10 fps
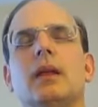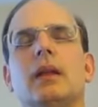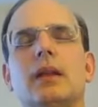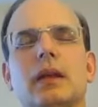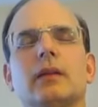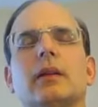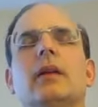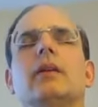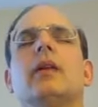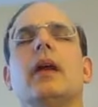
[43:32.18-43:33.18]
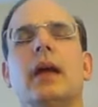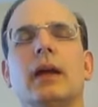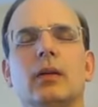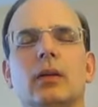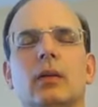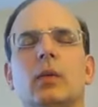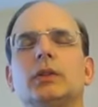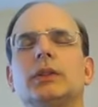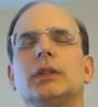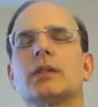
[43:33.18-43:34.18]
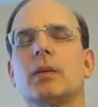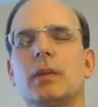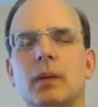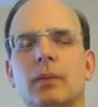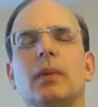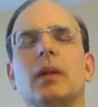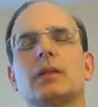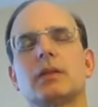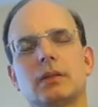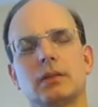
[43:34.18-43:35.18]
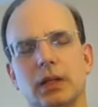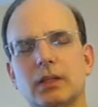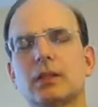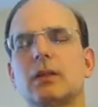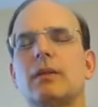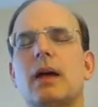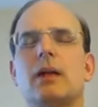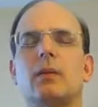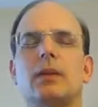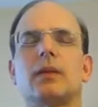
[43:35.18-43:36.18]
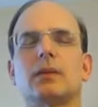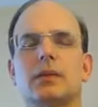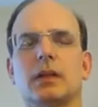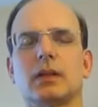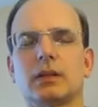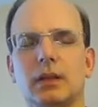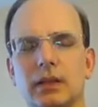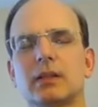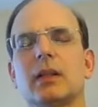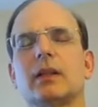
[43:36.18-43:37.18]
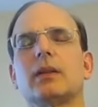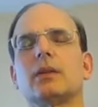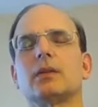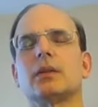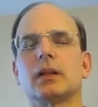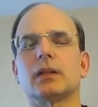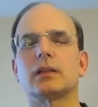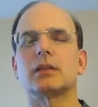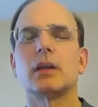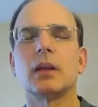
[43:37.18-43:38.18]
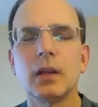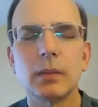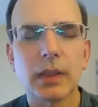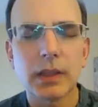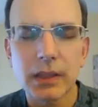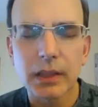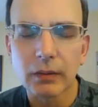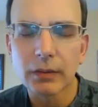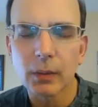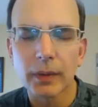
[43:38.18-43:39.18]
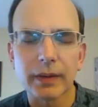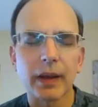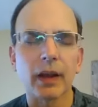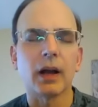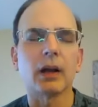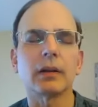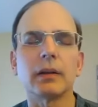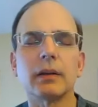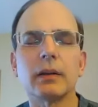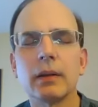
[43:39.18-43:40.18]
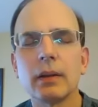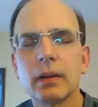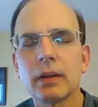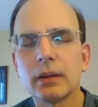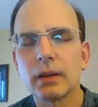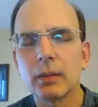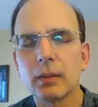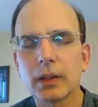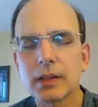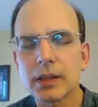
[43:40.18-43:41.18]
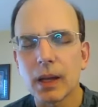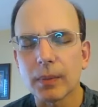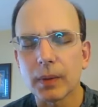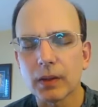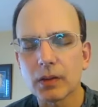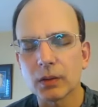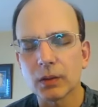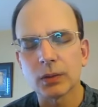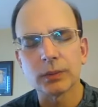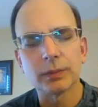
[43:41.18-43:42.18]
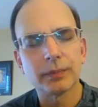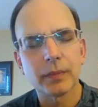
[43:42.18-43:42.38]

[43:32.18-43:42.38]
And yes, as the anger and emotions come up, let's let's evaluate those things. and Let's let those things be seen for what they are, and that we can step into